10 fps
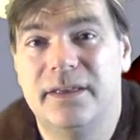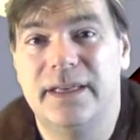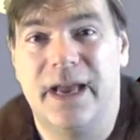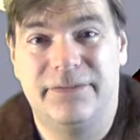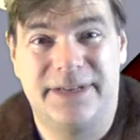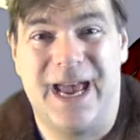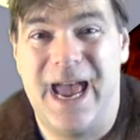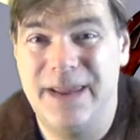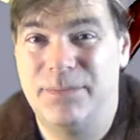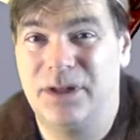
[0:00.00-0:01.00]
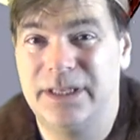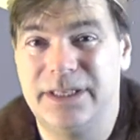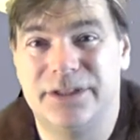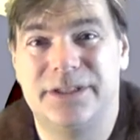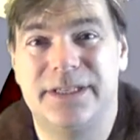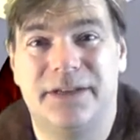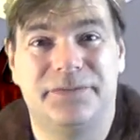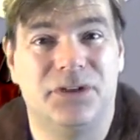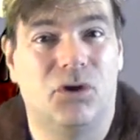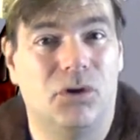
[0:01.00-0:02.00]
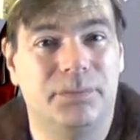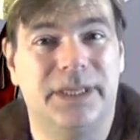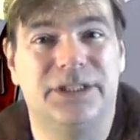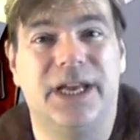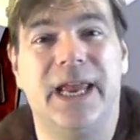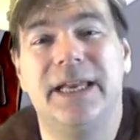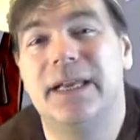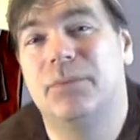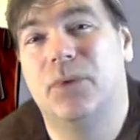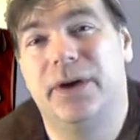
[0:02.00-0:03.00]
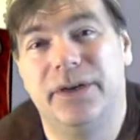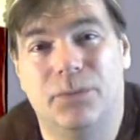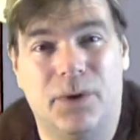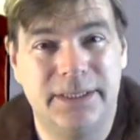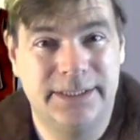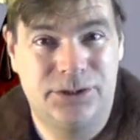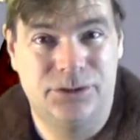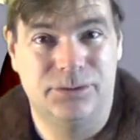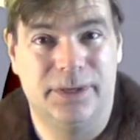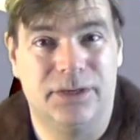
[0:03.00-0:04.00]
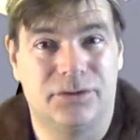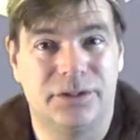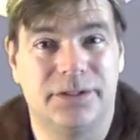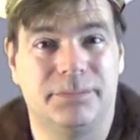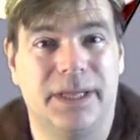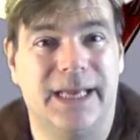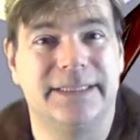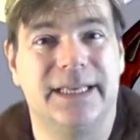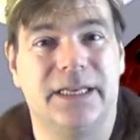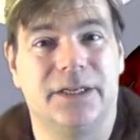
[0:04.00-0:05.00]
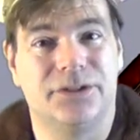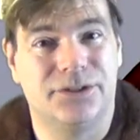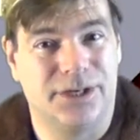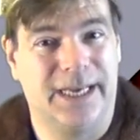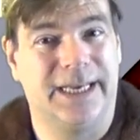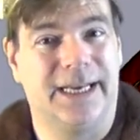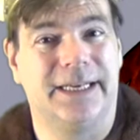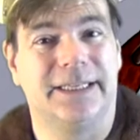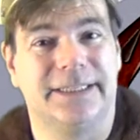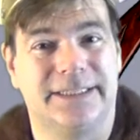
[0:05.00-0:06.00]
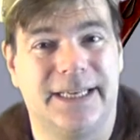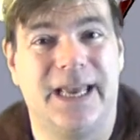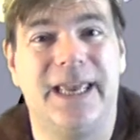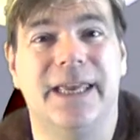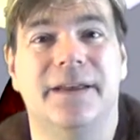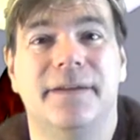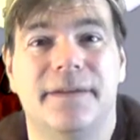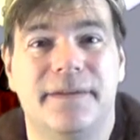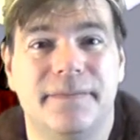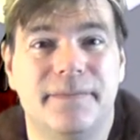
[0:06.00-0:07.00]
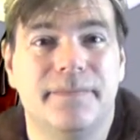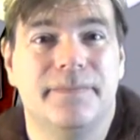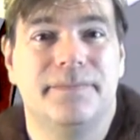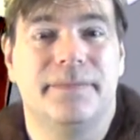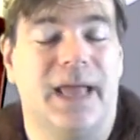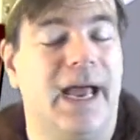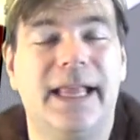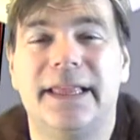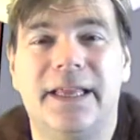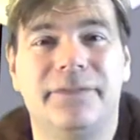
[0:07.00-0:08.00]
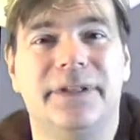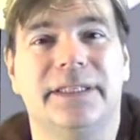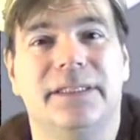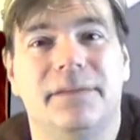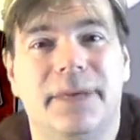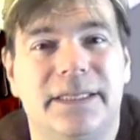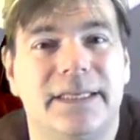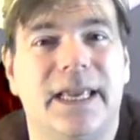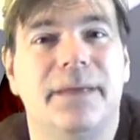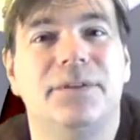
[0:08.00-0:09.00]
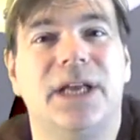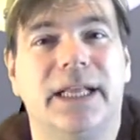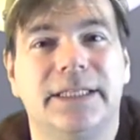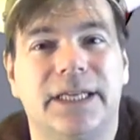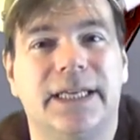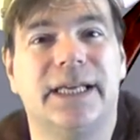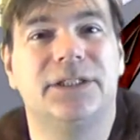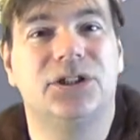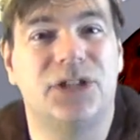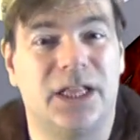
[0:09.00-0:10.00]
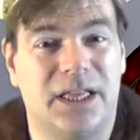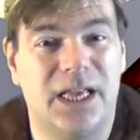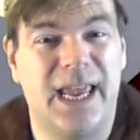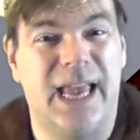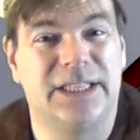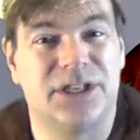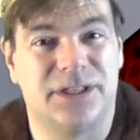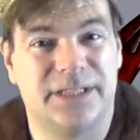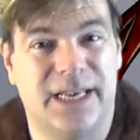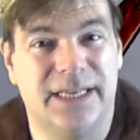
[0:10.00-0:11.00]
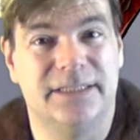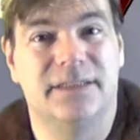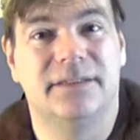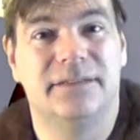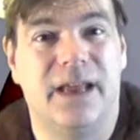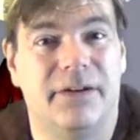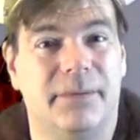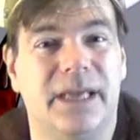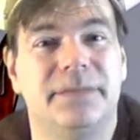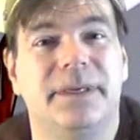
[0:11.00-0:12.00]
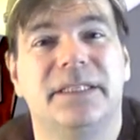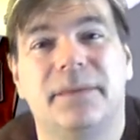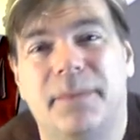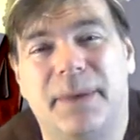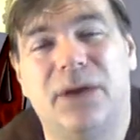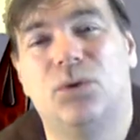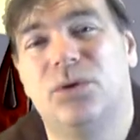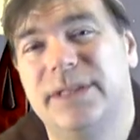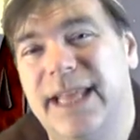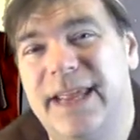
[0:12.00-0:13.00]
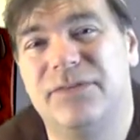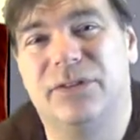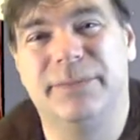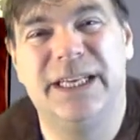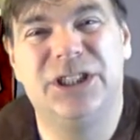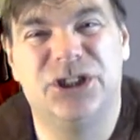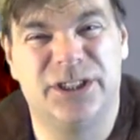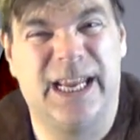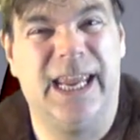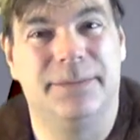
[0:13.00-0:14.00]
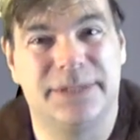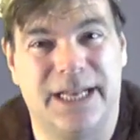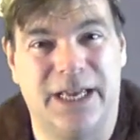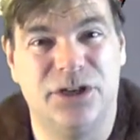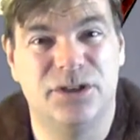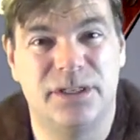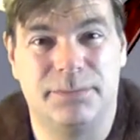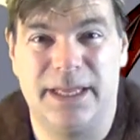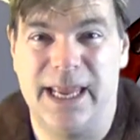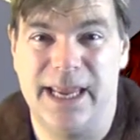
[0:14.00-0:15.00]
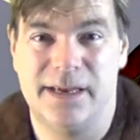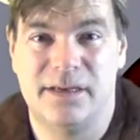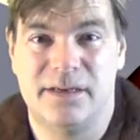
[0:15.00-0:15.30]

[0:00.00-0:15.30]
You have to eyeball it yourself and hope that you end up where you want it to in order to blast that other dragon out of the sky. I love this. It makes the game challenging and not just a luck exercise. It reminds me of some of my old naval miniature games that I used to play.